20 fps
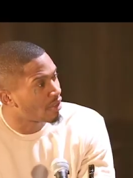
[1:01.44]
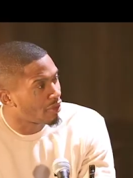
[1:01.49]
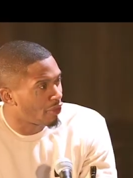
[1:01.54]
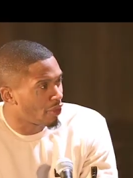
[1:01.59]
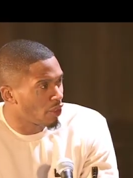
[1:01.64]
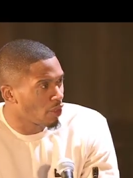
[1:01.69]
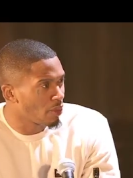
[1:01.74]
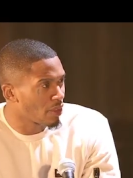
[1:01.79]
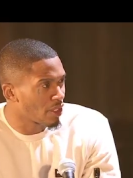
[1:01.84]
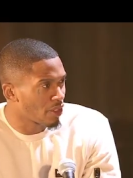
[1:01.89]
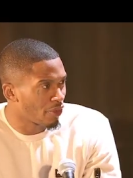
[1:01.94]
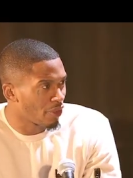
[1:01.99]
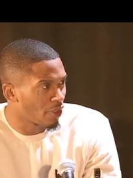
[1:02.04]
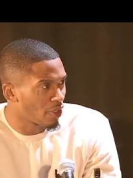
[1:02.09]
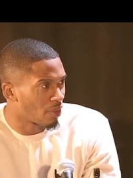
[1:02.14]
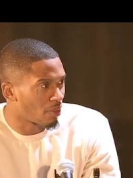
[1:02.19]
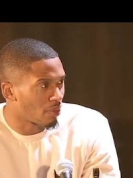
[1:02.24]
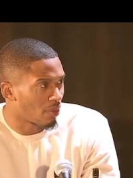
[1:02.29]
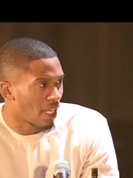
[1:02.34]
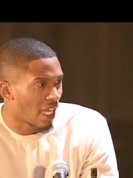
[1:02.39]
Film is
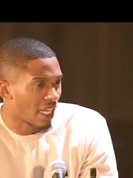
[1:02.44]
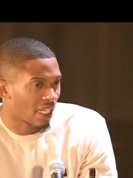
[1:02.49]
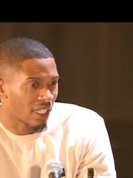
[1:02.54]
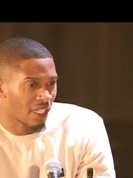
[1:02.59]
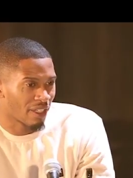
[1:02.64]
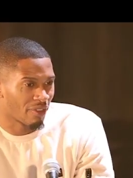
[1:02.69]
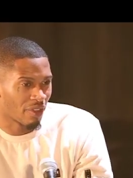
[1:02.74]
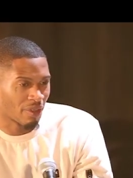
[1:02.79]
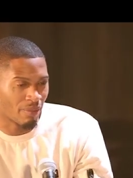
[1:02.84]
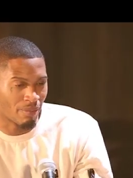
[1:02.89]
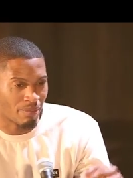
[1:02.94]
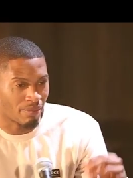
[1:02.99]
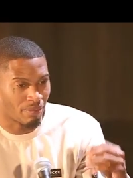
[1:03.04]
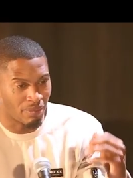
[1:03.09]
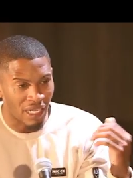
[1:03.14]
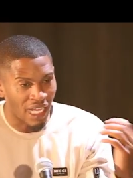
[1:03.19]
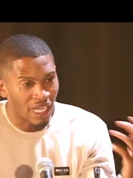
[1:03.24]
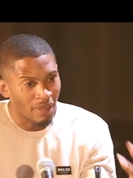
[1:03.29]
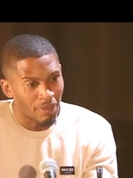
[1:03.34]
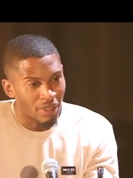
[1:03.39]
film. Like if a
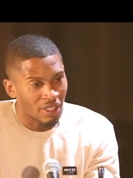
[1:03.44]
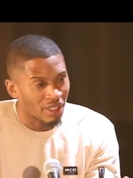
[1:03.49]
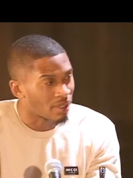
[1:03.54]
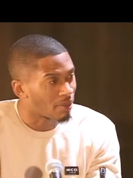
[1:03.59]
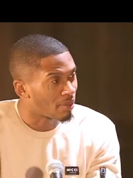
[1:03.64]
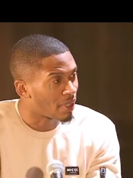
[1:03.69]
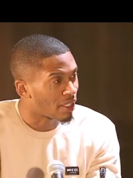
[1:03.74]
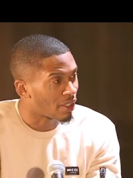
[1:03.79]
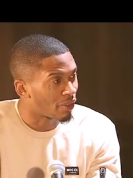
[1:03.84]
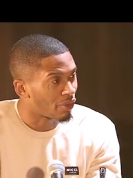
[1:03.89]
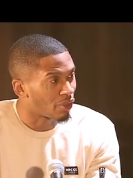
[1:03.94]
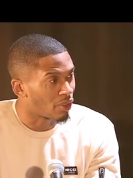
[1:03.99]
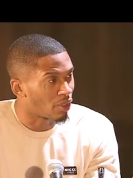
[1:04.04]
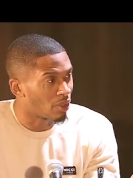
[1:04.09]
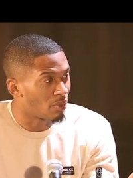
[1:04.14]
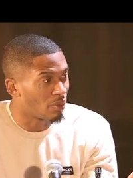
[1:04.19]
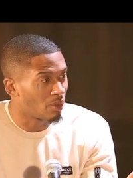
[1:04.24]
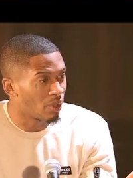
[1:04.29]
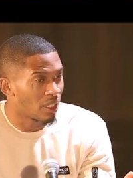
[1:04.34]
black person made the film